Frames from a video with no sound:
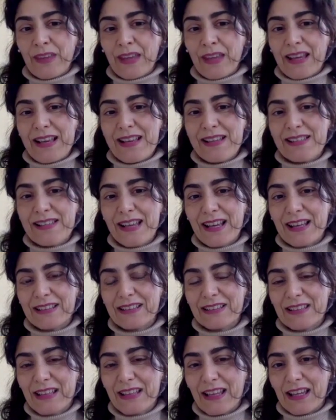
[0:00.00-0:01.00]
is that
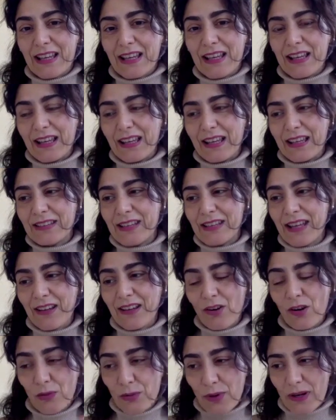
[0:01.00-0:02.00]

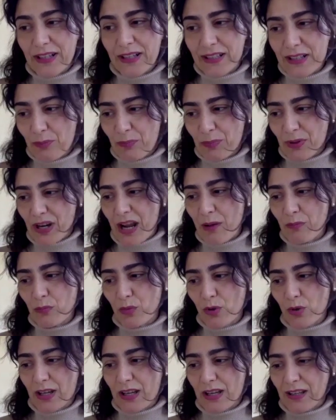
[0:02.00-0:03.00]
already in the
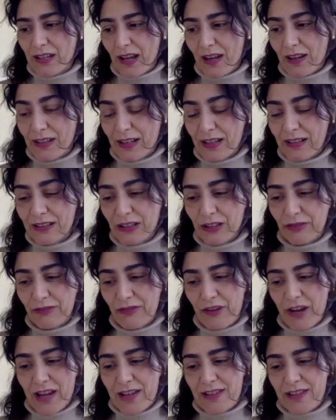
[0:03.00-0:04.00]
preamble, it
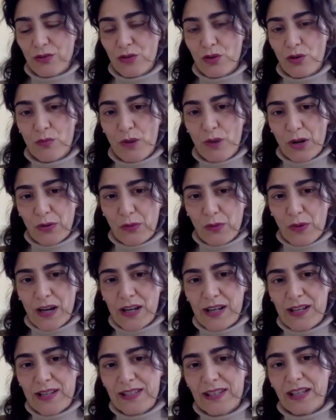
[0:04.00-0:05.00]
identifies human
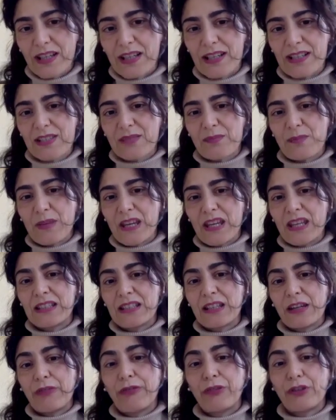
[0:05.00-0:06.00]
rights as being
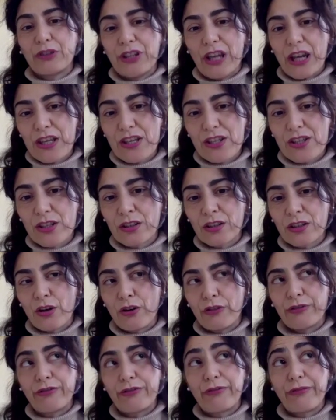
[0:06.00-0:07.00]
the foundation
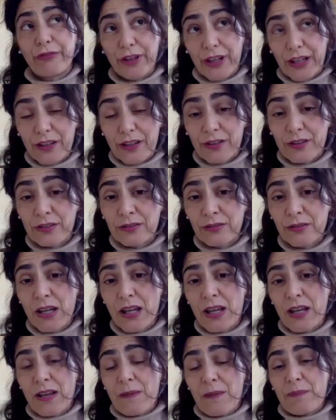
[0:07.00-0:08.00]
of freedom,
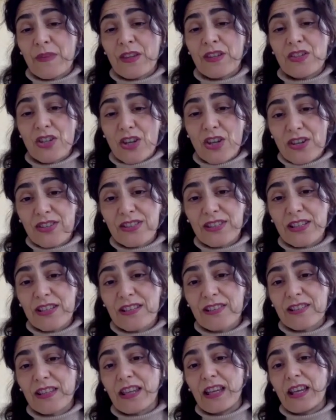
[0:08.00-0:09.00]

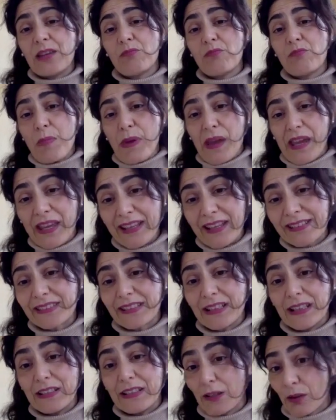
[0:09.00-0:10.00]
justice, and peace
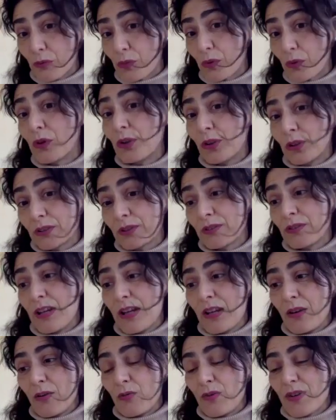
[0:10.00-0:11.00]
in the world,
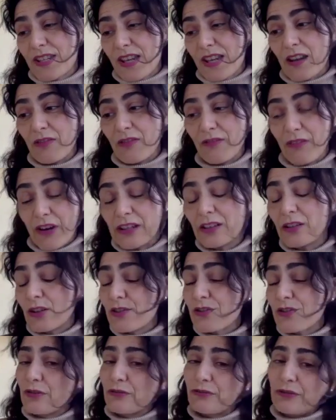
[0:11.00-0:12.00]
which I find
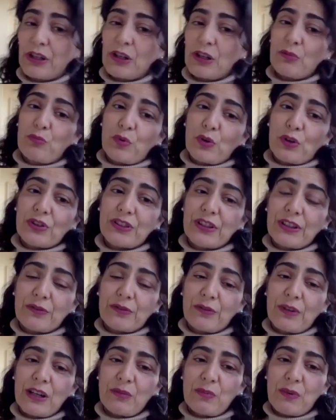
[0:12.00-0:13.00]
also very important,
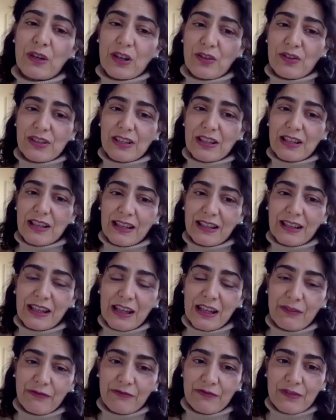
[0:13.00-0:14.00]
right? Because it
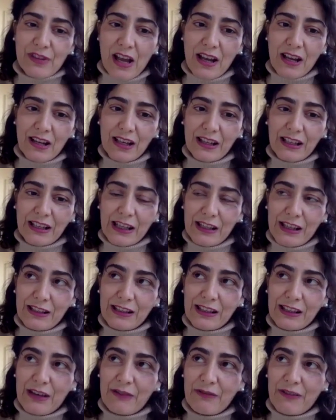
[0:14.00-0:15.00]

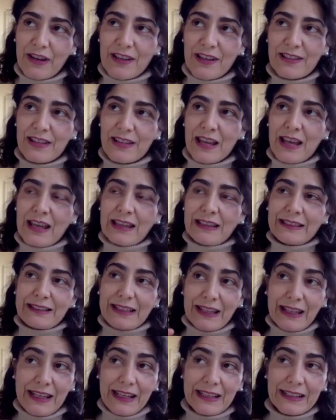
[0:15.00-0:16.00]
gives us the
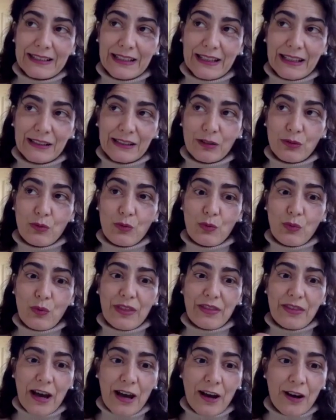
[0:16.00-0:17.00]
hint that
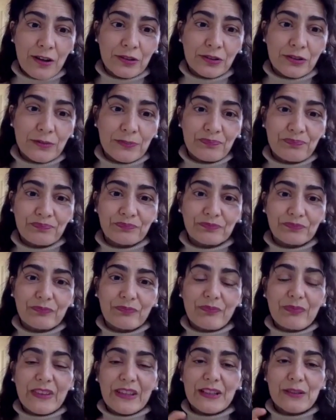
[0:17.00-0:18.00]
without
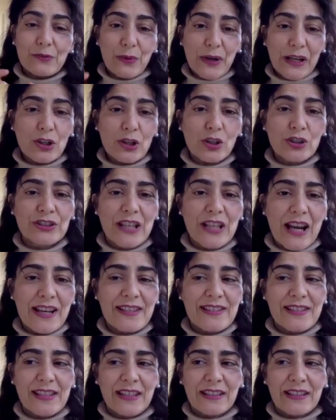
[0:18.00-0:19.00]

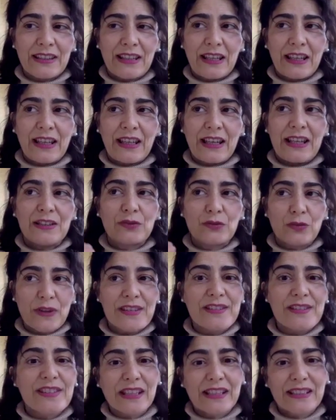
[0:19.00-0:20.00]
recognizing the
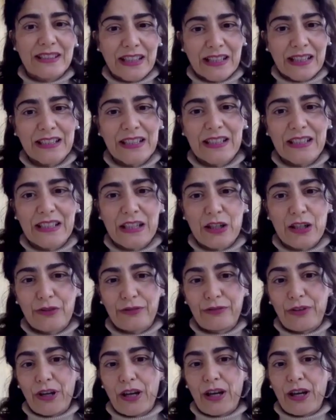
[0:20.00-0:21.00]
intrinsic dignity of
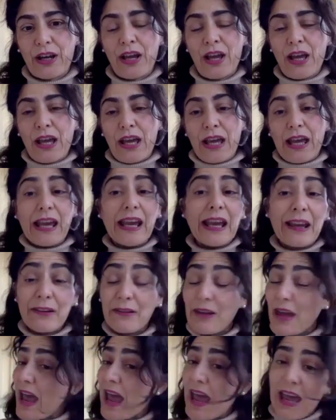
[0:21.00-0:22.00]

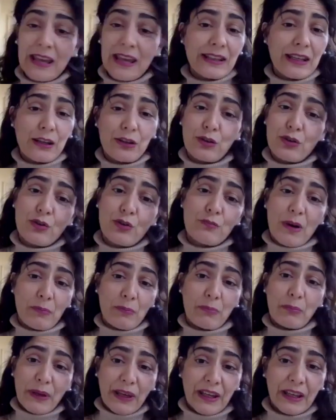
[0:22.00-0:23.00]
any
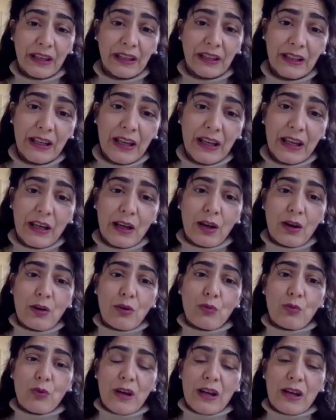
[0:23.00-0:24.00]
human being,
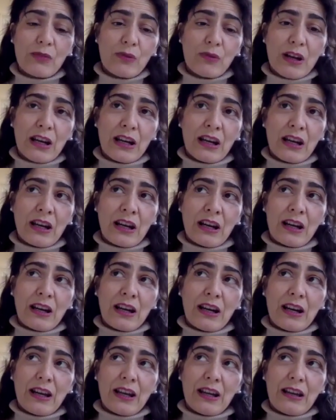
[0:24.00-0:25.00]
we will
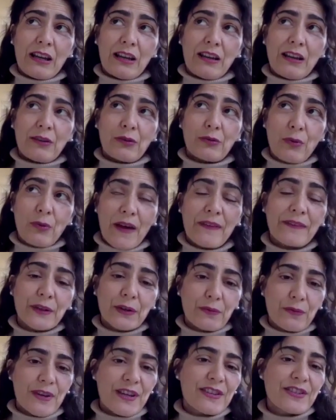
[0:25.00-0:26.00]
run the
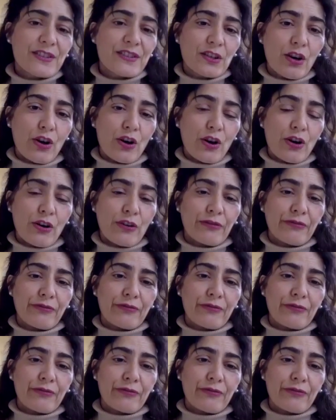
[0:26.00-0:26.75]
risk of